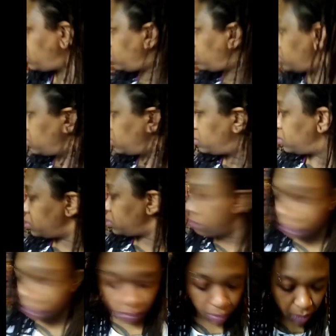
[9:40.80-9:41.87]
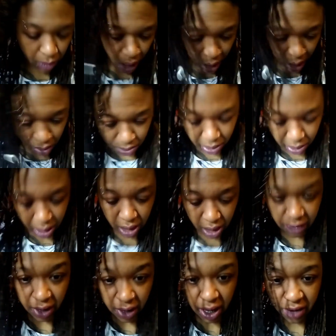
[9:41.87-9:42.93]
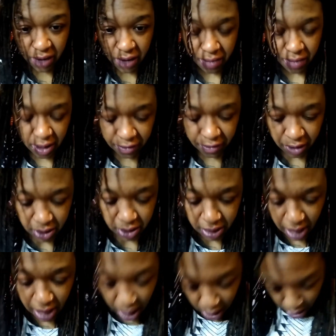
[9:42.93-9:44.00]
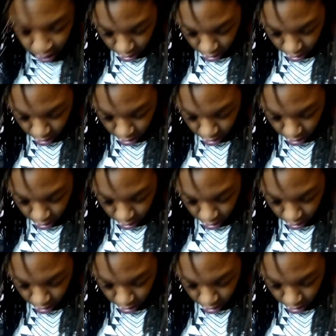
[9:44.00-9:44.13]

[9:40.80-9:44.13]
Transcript: I don't believe I have my first deck.